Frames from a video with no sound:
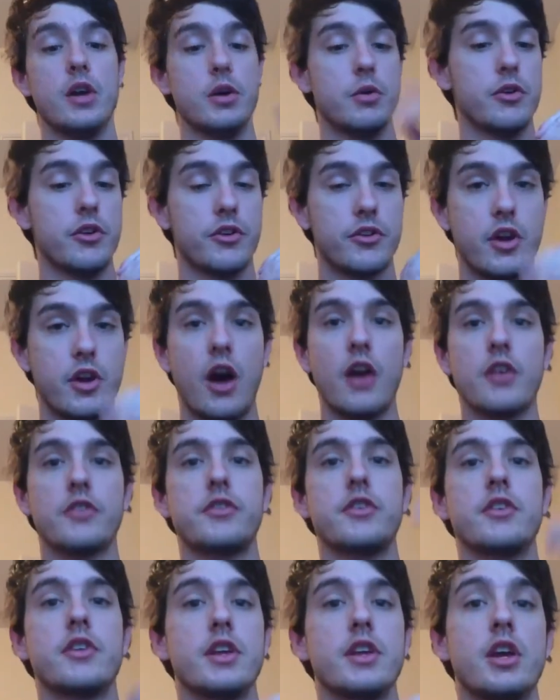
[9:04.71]
It will just
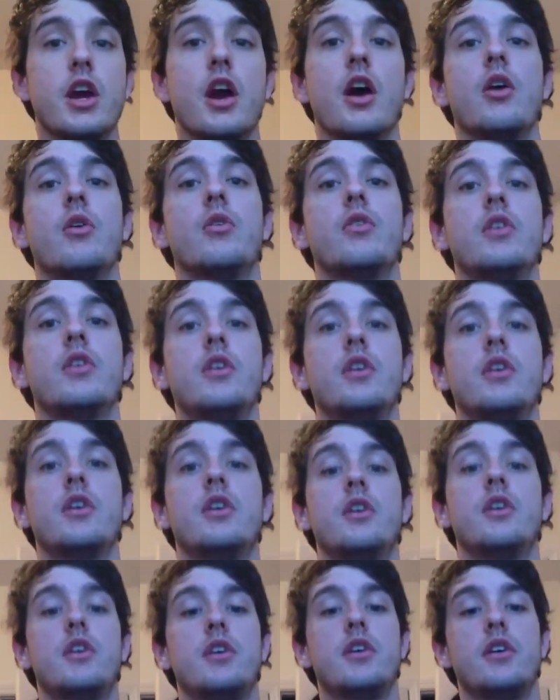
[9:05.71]
constantly go.
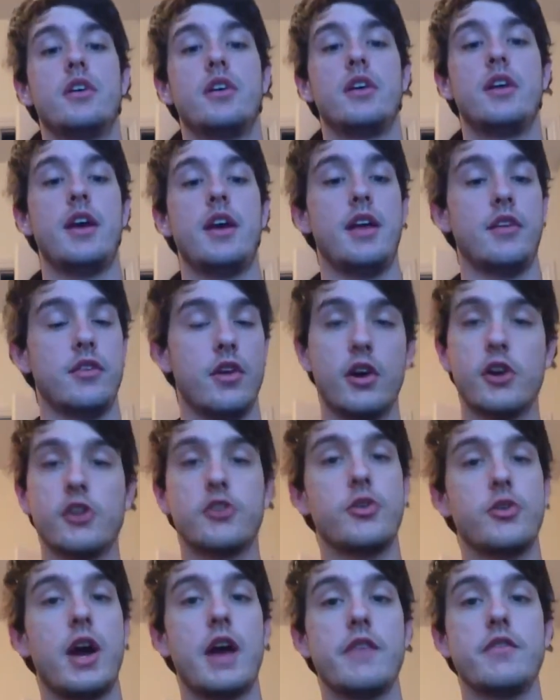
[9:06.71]
As long
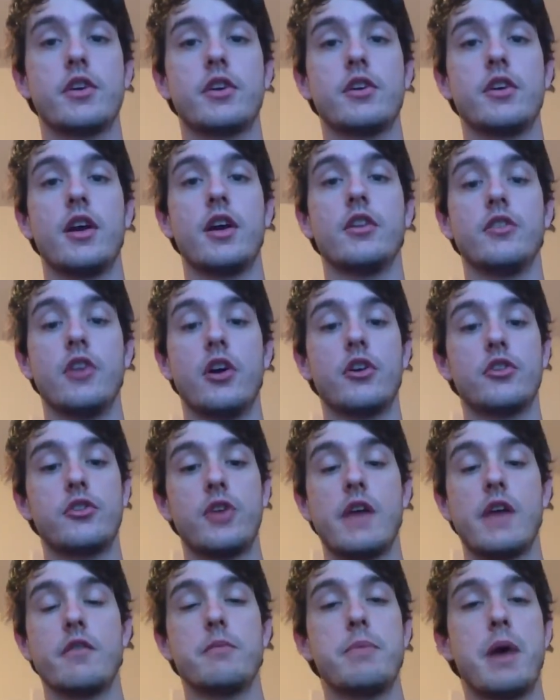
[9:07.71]
as you have
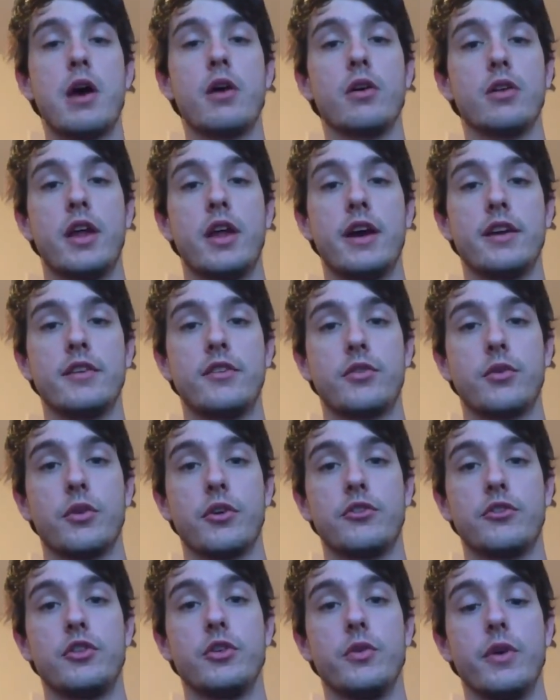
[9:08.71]
a power line
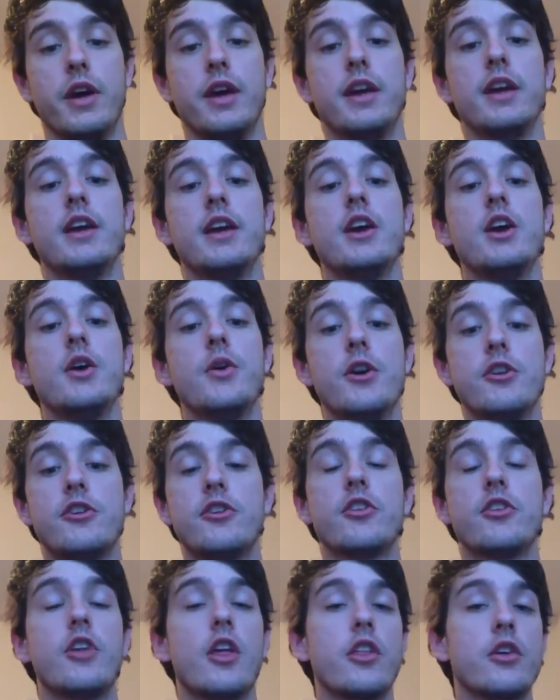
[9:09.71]
source to it, which
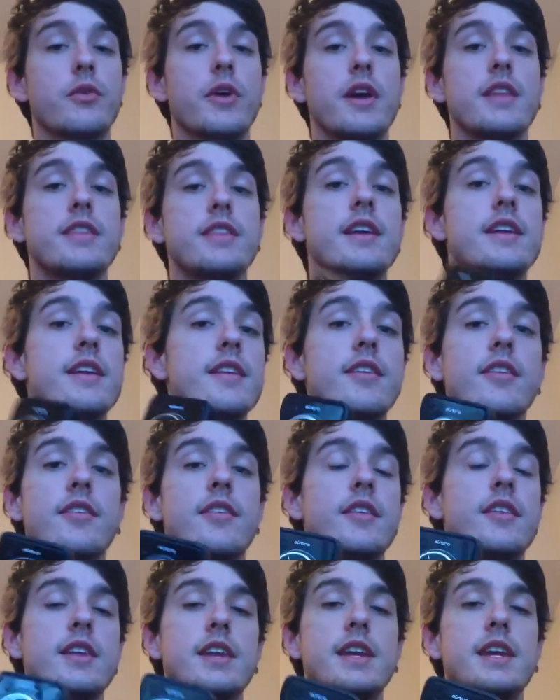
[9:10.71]
is another great thing. This
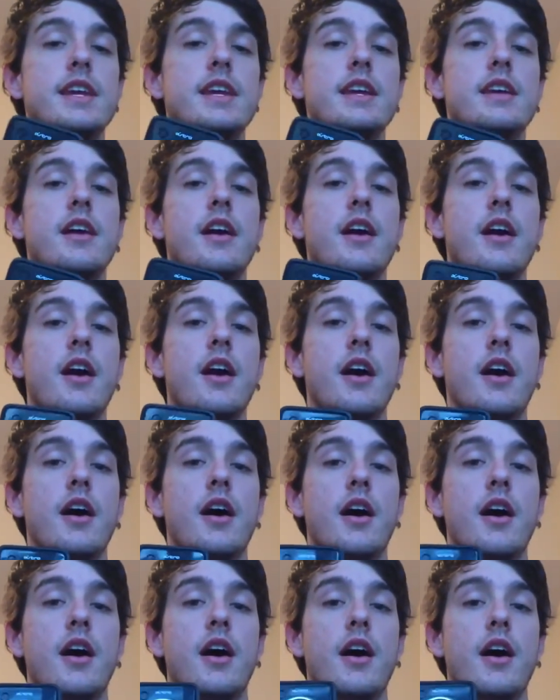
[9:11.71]
doesn't need
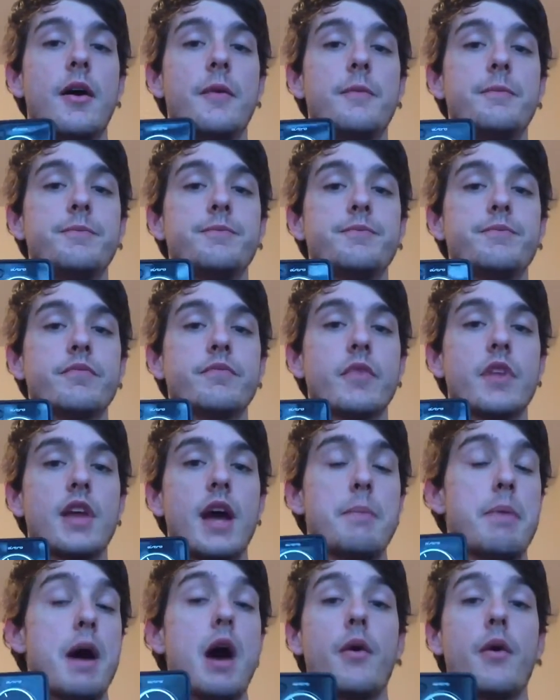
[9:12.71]
a
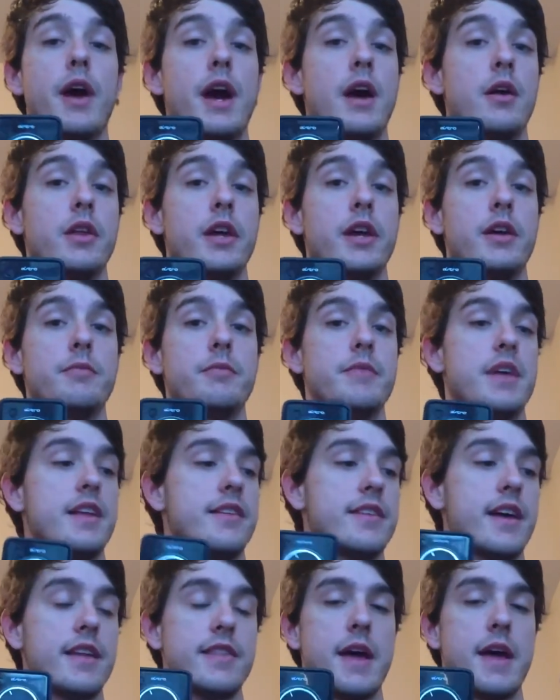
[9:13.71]
power outlet.
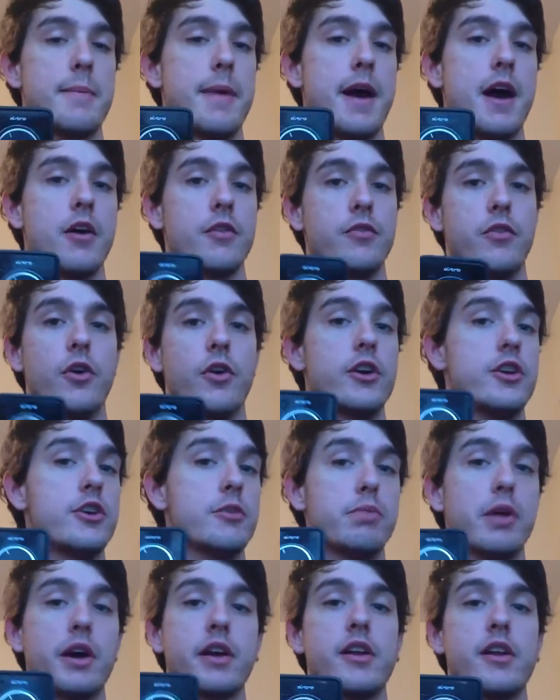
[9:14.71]
It's not that powerful.
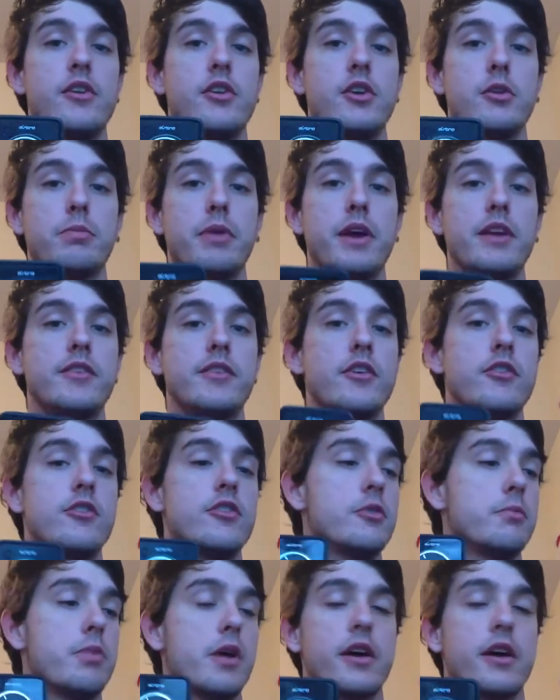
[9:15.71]
You plug it into your
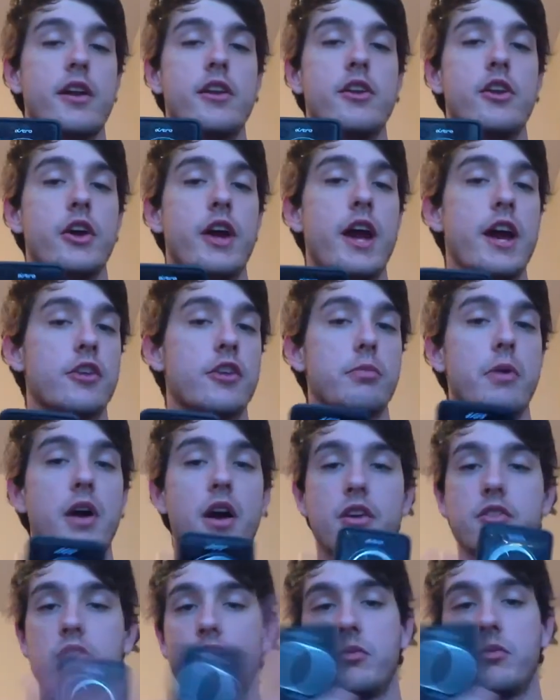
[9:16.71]
PlayStation, you plug it into your
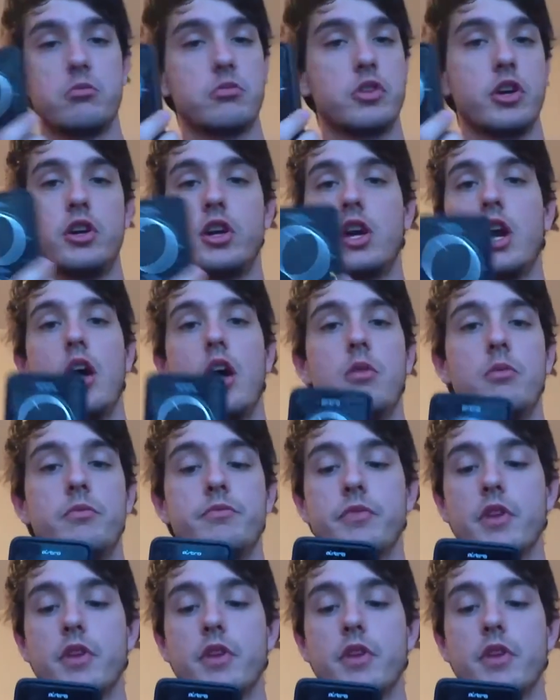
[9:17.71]
Xbox, good to go.